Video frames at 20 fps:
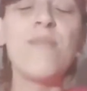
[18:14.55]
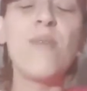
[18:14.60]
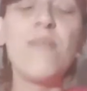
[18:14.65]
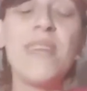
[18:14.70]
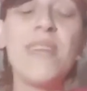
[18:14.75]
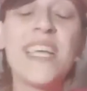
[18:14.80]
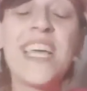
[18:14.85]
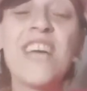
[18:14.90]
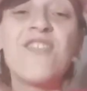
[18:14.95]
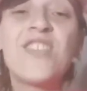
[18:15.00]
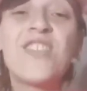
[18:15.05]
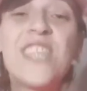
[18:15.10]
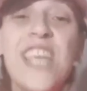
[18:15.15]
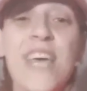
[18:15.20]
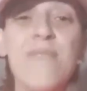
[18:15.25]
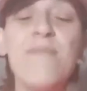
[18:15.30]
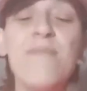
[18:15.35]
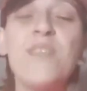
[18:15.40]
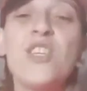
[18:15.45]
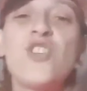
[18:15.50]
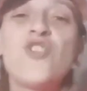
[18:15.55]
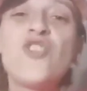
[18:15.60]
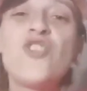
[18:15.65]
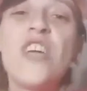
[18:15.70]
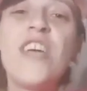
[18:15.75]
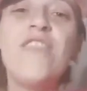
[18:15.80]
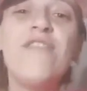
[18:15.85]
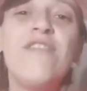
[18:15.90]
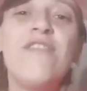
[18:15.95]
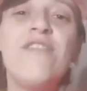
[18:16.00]
up and it gives them the
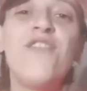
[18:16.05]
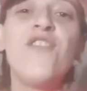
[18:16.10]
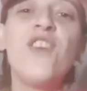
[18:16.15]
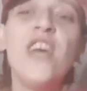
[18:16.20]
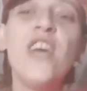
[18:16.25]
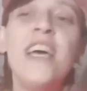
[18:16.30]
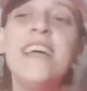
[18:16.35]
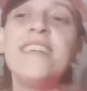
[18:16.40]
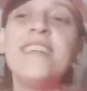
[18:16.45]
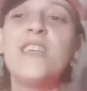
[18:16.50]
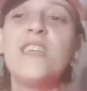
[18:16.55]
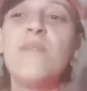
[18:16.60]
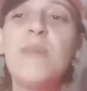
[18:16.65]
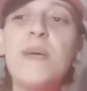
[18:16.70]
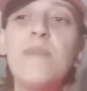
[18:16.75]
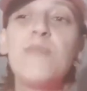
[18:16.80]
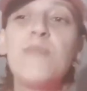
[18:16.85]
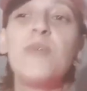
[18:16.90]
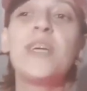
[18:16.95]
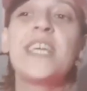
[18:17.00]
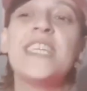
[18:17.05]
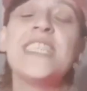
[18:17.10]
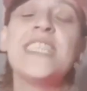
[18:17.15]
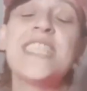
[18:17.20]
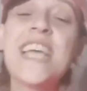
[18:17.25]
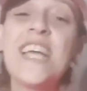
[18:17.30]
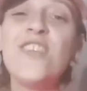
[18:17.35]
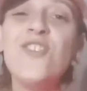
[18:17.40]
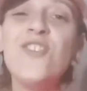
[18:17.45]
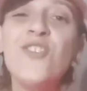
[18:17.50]
strength to be able to
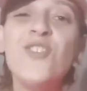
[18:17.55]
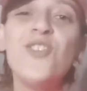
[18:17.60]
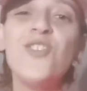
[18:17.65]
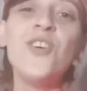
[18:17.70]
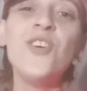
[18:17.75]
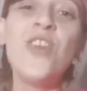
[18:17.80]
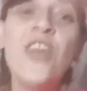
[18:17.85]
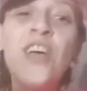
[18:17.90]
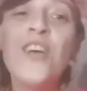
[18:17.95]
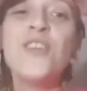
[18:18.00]
continue.